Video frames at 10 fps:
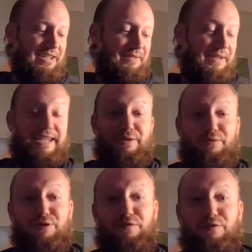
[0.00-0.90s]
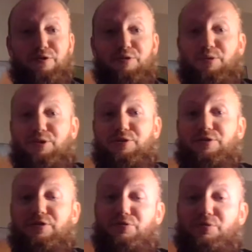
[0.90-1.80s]
But he was the first person
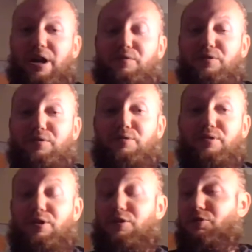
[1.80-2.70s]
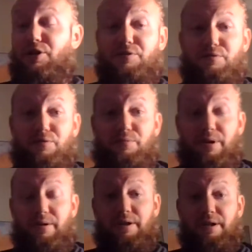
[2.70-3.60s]
to travel across North
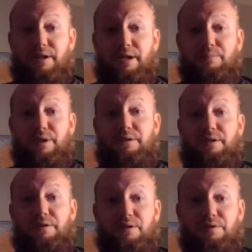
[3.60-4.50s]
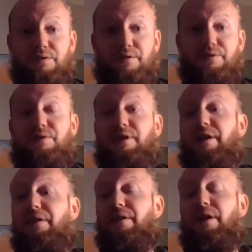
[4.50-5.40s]
America and meet the indigenous,
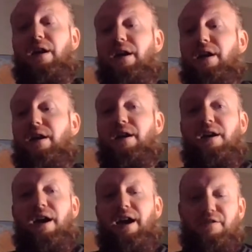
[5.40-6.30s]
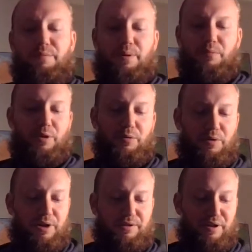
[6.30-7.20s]
and I don't remember when it
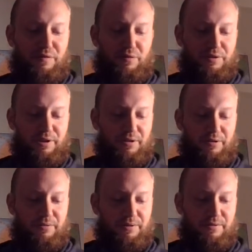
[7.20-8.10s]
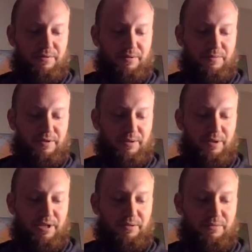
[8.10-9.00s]
was, late 1400s or something. I
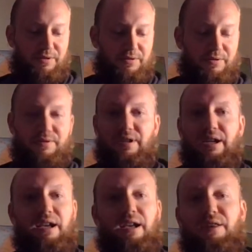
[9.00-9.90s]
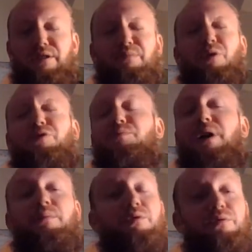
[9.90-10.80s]
mean, it was just the most
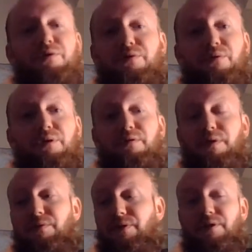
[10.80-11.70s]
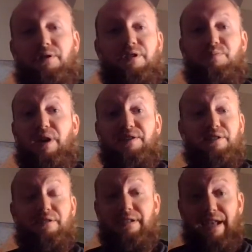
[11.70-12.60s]
mind-blowing story you've ever heard. He's
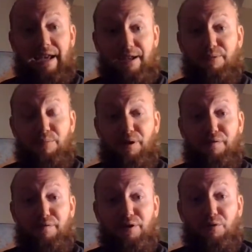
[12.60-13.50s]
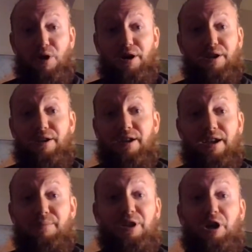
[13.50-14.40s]
basically naked and barefoot walking,
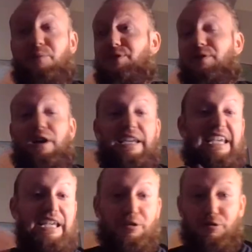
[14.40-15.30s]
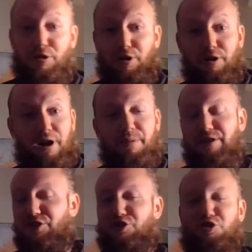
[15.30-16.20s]
becomes a healer. I mean,
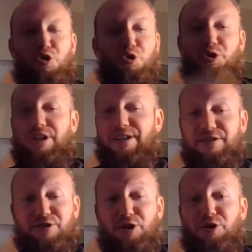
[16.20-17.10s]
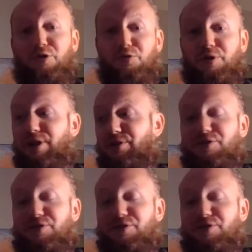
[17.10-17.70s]
the story is unreal.